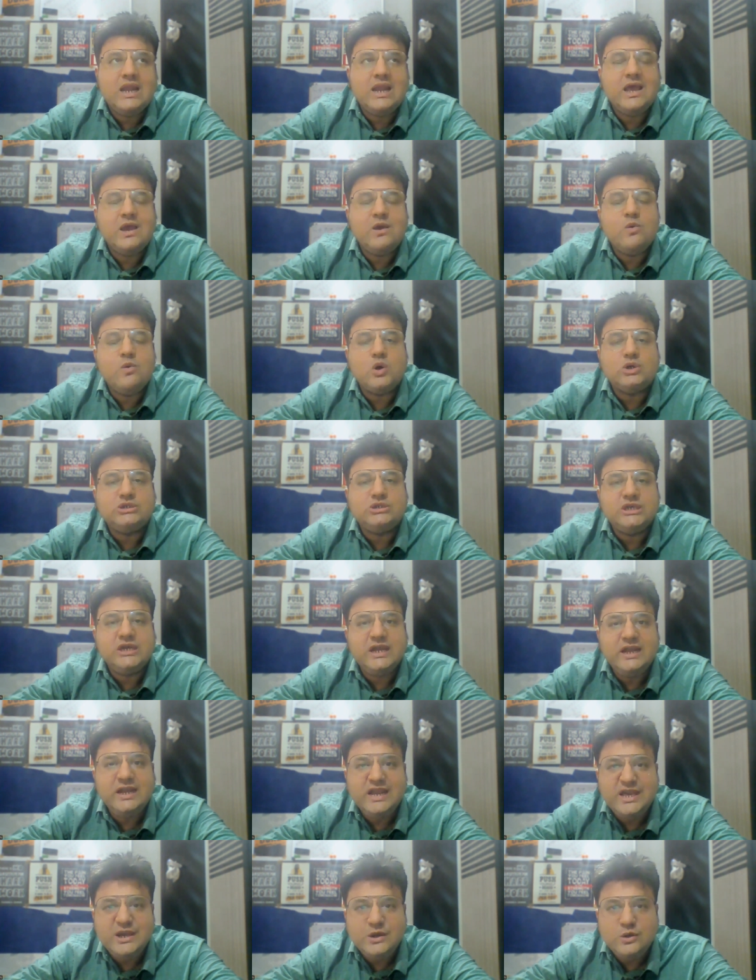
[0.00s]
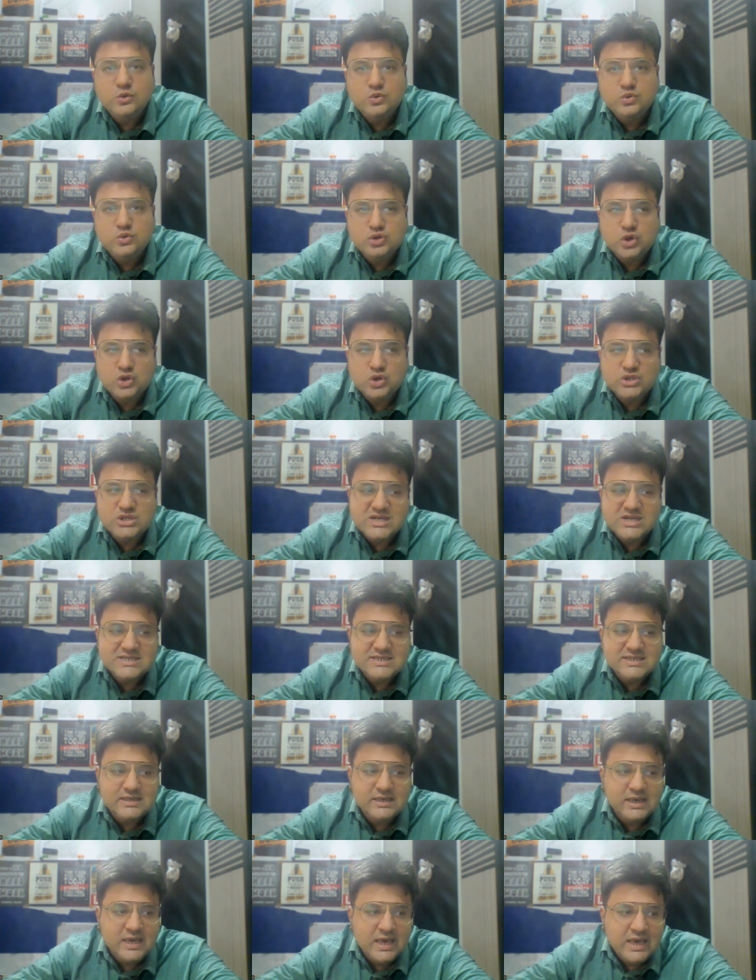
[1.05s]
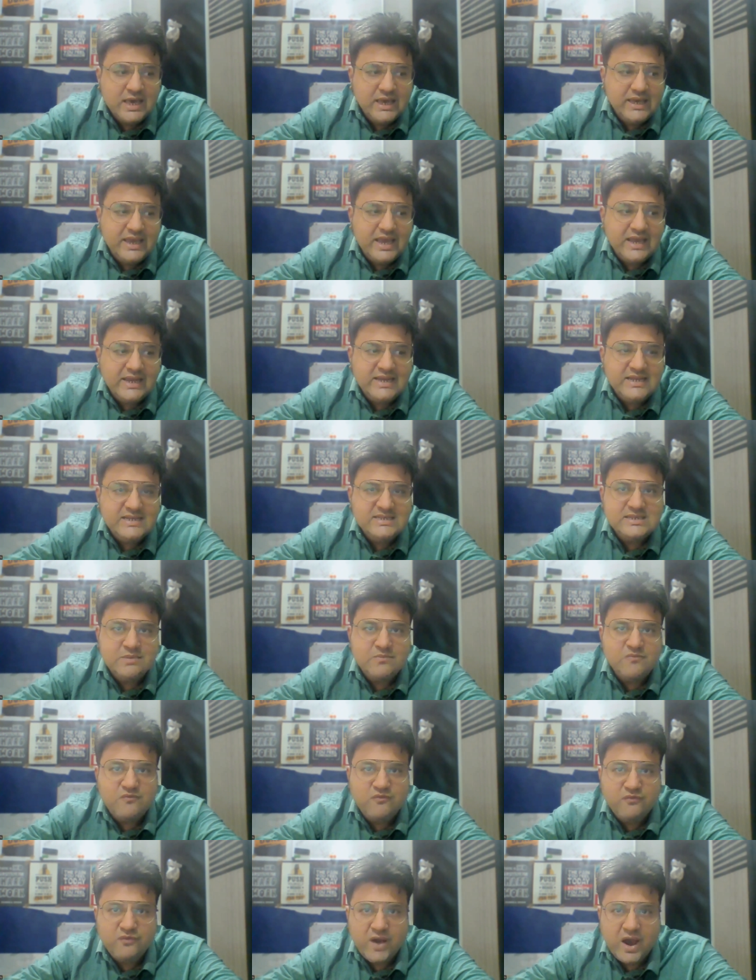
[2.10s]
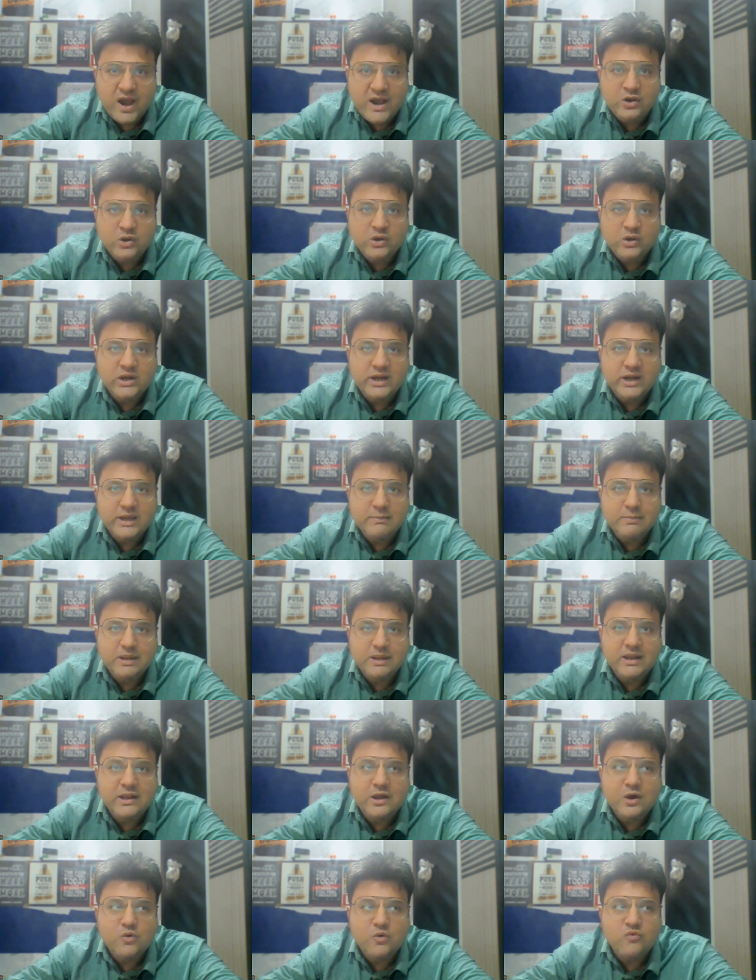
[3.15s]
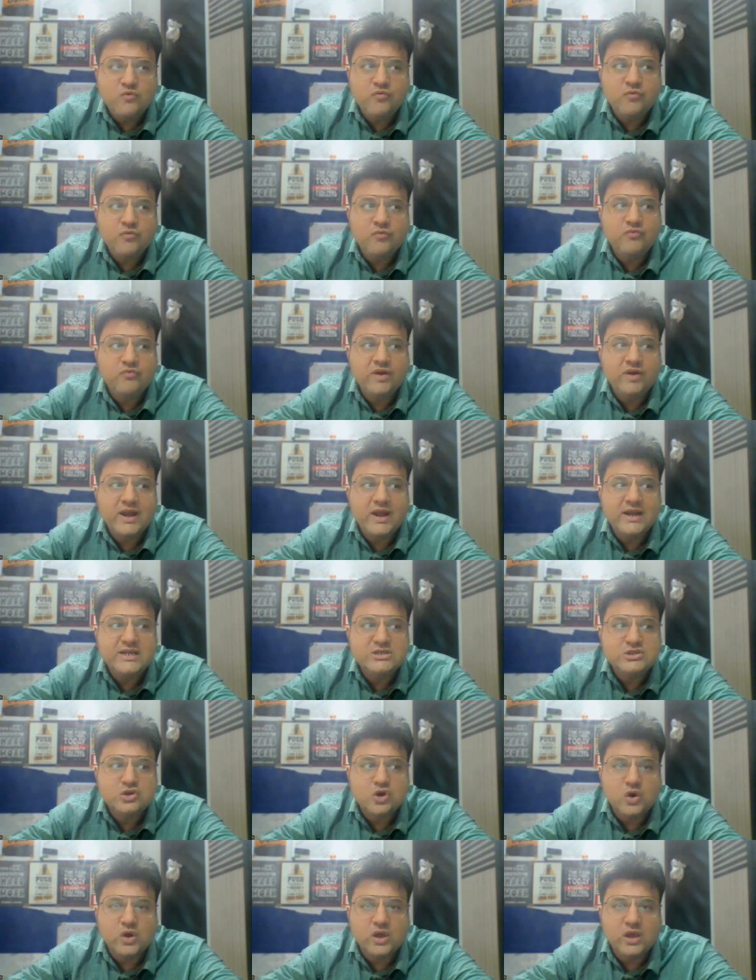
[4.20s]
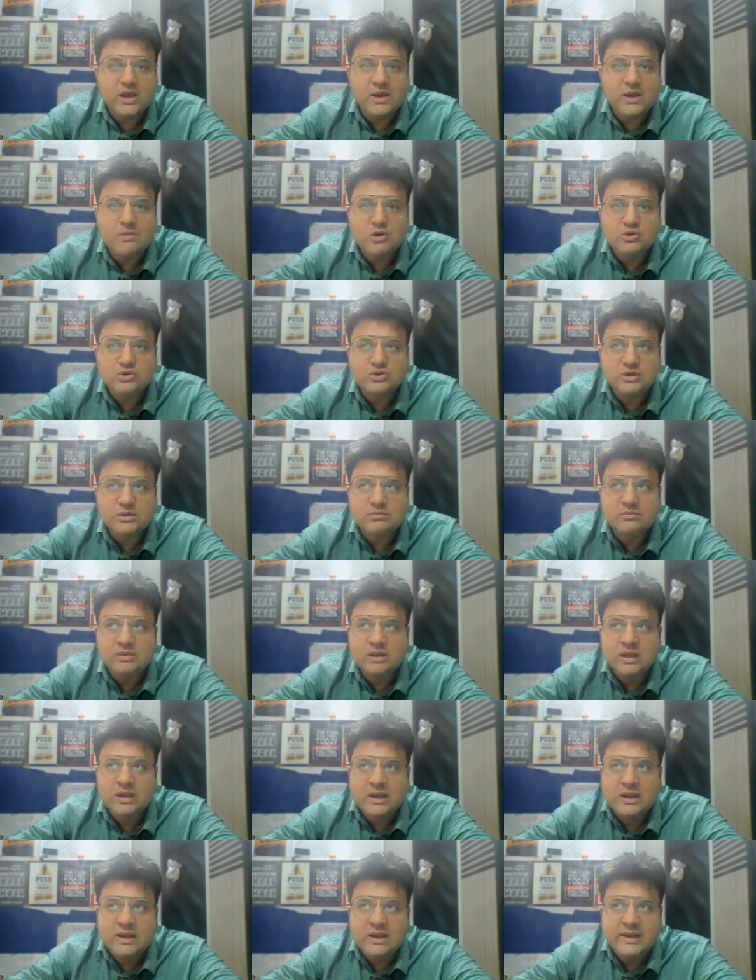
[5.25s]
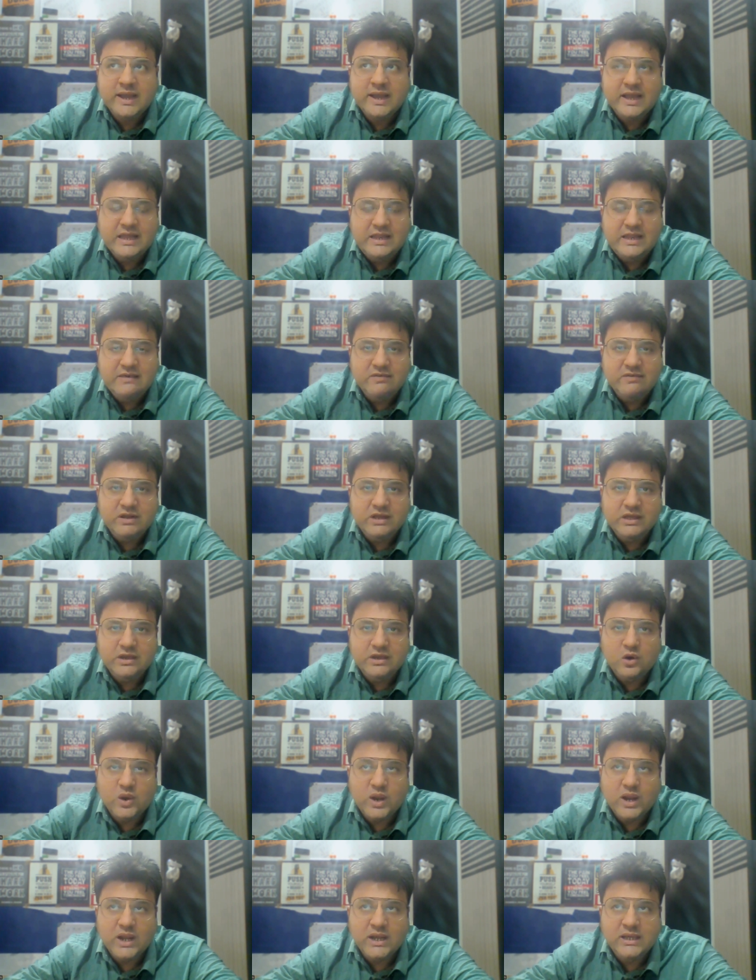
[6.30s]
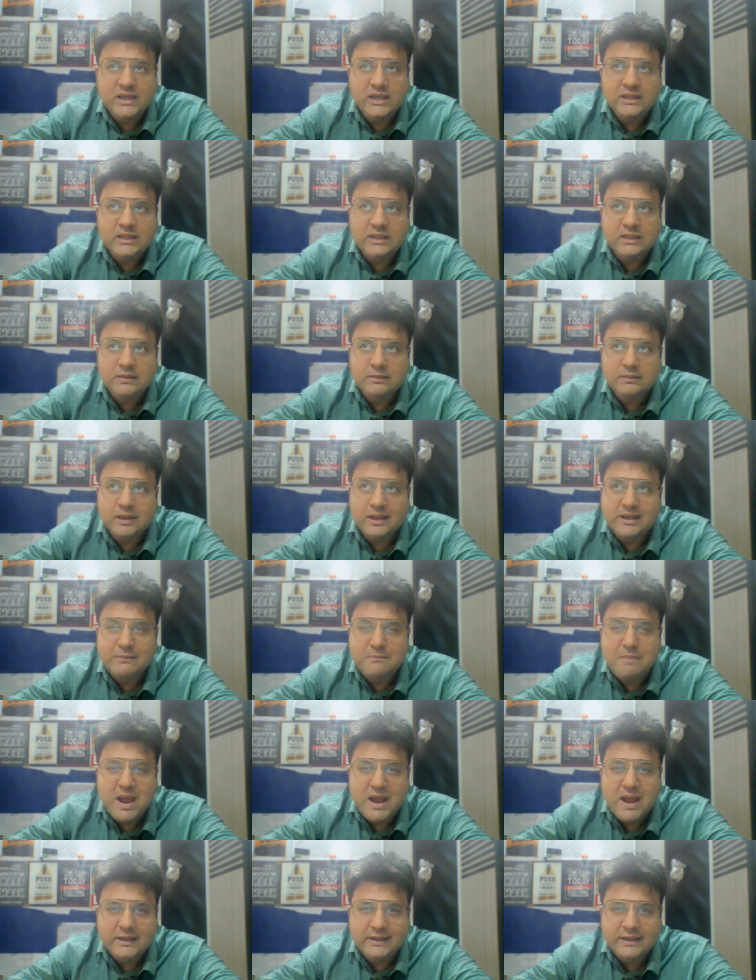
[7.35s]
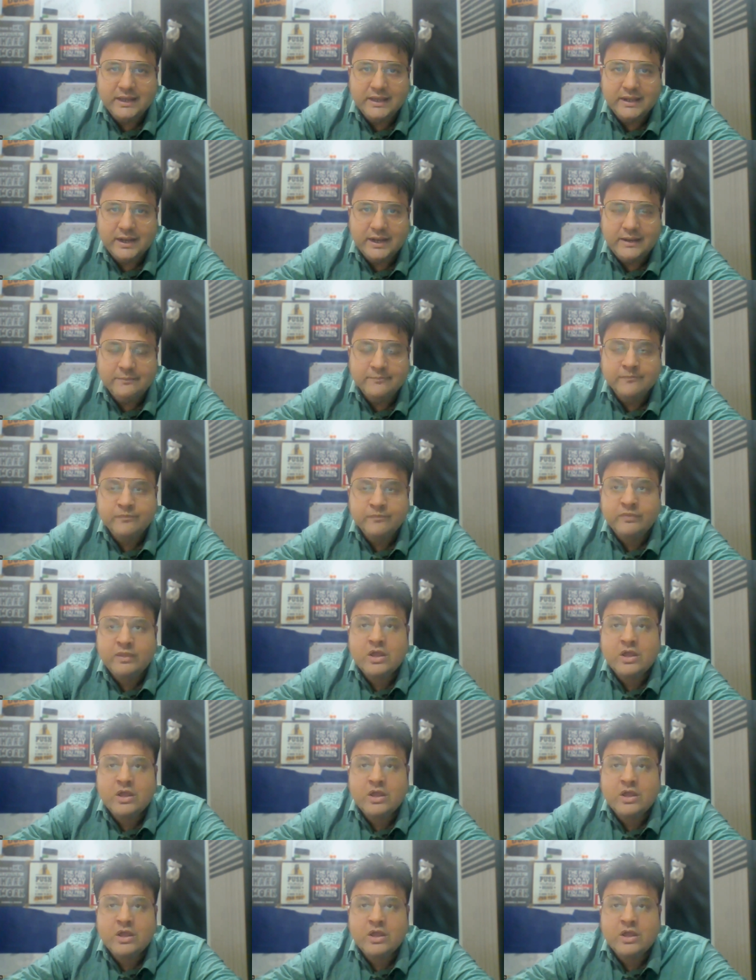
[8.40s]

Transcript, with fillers: like watching news or just getting some friend on the table and now friend is talking about some negativity or any any bad thing right